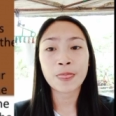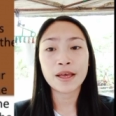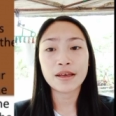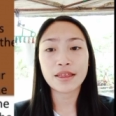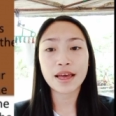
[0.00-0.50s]

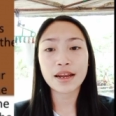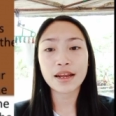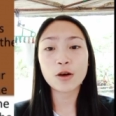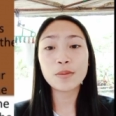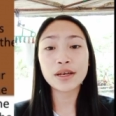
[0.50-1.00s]
Then, an
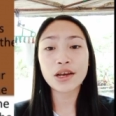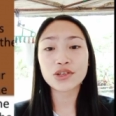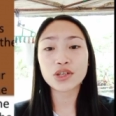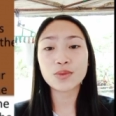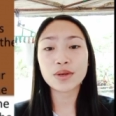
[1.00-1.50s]

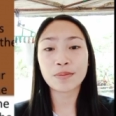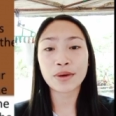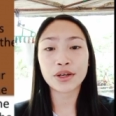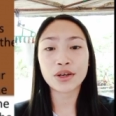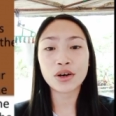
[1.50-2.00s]
obligation with a
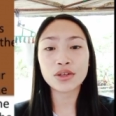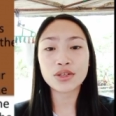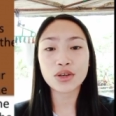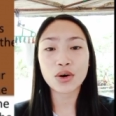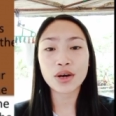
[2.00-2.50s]
period,
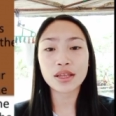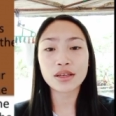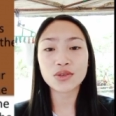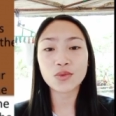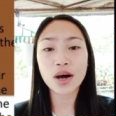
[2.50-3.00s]
so it is
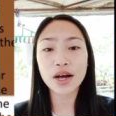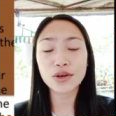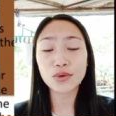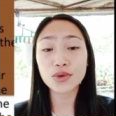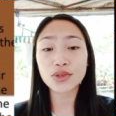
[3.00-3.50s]
one
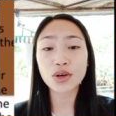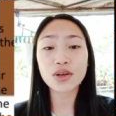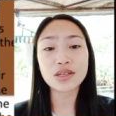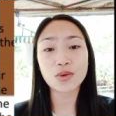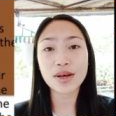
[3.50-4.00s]
whose
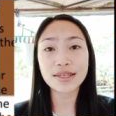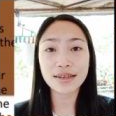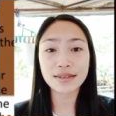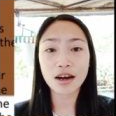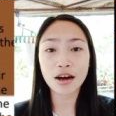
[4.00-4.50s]
consequences
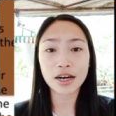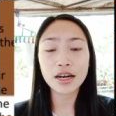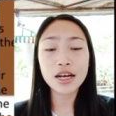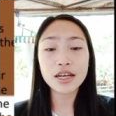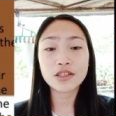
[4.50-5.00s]
are
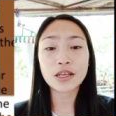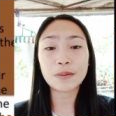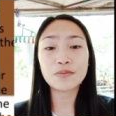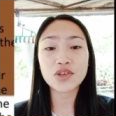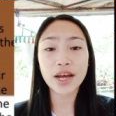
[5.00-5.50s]

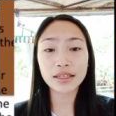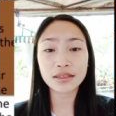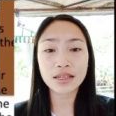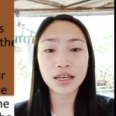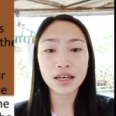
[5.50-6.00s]

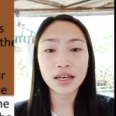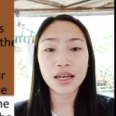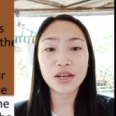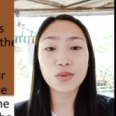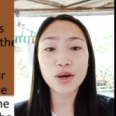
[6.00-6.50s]
subject
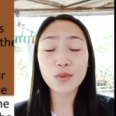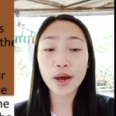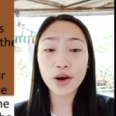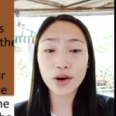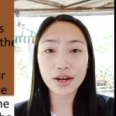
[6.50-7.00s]
in one way
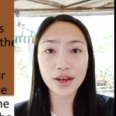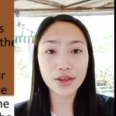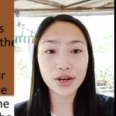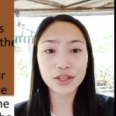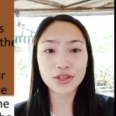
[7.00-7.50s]
or
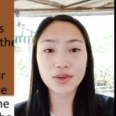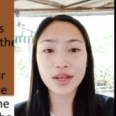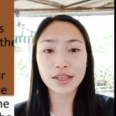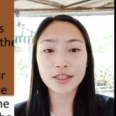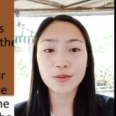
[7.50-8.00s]
another to the
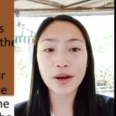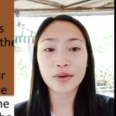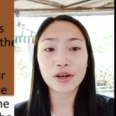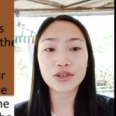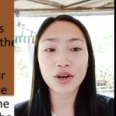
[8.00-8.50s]

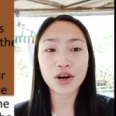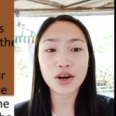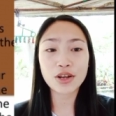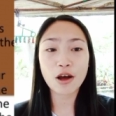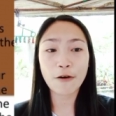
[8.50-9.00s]

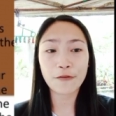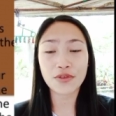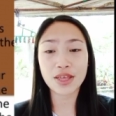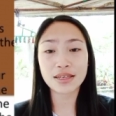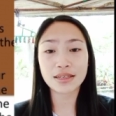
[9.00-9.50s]
expiration of
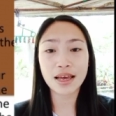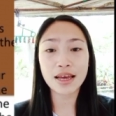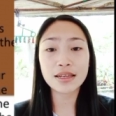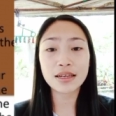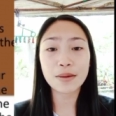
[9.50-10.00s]
the
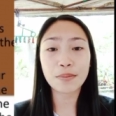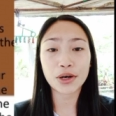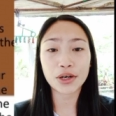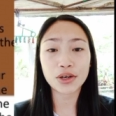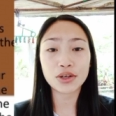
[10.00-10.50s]
said
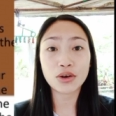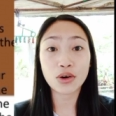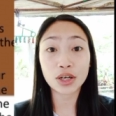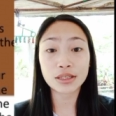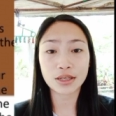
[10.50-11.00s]
period or
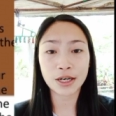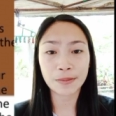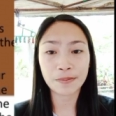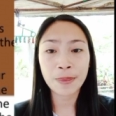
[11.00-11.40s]
term.